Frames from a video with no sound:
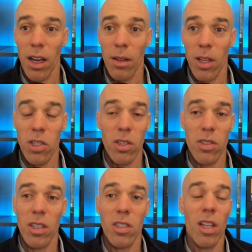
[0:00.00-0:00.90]
Let's
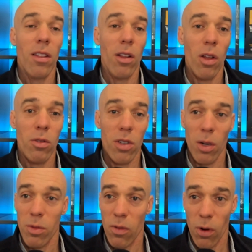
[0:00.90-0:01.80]
just extend the loan
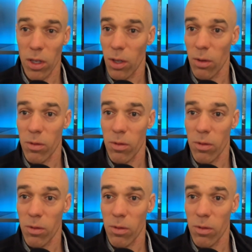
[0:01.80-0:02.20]
terms for you.